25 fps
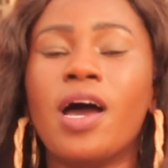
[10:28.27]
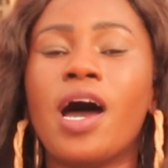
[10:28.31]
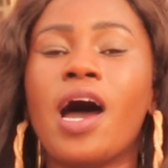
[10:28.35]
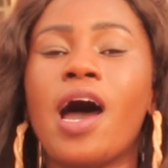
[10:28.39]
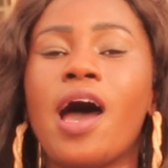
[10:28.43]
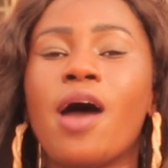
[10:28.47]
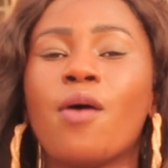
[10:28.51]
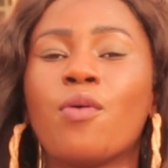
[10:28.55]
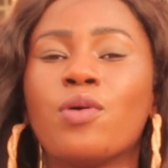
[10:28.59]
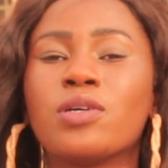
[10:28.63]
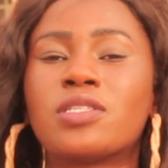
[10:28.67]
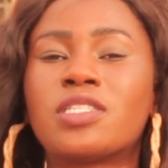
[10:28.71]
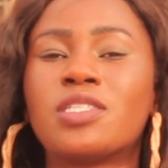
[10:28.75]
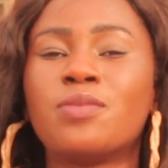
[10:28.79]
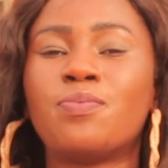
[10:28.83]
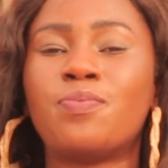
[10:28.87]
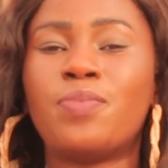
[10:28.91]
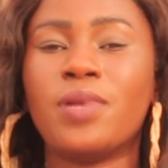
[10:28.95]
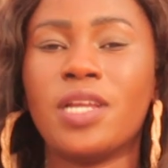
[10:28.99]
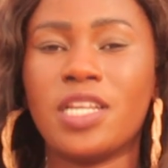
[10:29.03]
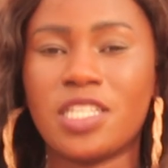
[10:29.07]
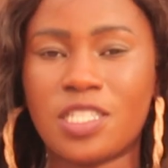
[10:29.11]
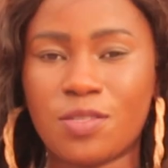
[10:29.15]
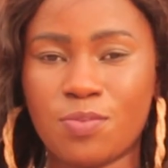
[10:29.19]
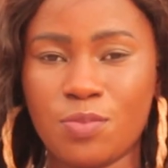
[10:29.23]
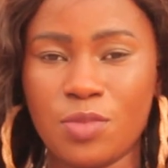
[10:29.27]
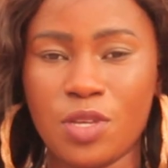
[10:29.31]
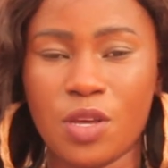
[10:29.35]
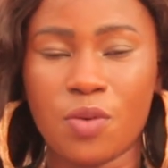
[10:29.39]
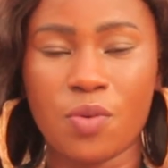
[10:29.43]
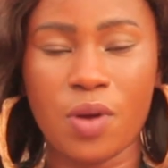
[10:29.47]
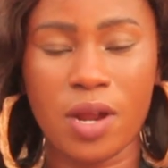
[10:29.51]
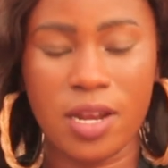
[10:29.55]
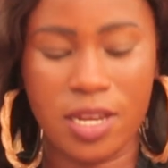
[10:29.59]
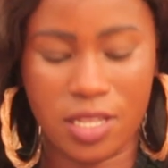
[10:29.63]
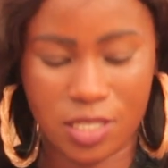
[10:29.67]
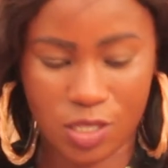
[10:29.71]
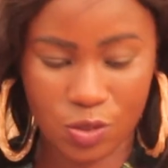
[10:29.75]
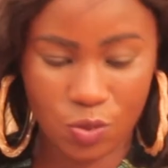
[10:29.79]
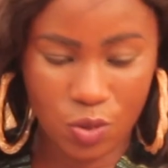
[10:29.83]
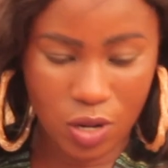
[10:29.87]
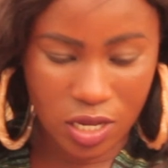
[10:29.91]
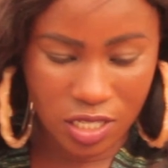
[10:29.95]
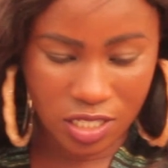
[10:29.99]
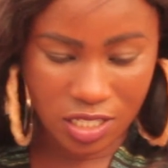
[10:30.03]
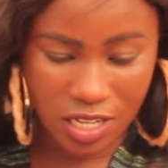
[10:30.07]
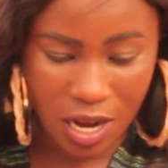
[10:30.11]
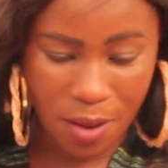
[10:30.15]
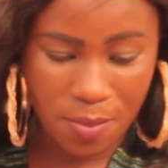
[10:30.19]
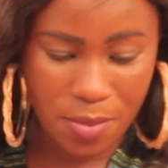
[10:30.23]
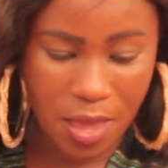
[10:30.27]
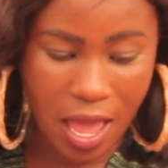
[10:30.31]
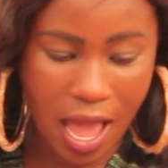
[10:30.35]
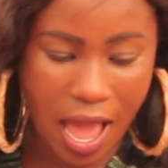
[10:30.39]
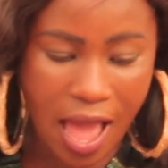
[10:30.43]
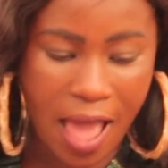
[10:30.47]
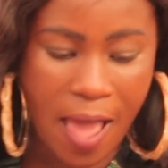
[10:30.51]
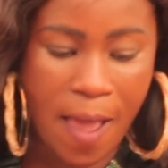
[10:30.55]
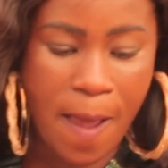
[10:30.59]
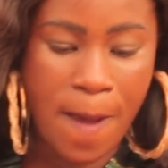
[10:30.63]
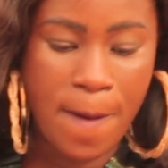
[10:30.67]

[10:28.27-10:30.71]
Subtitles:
I was a bless me Radi so when shamia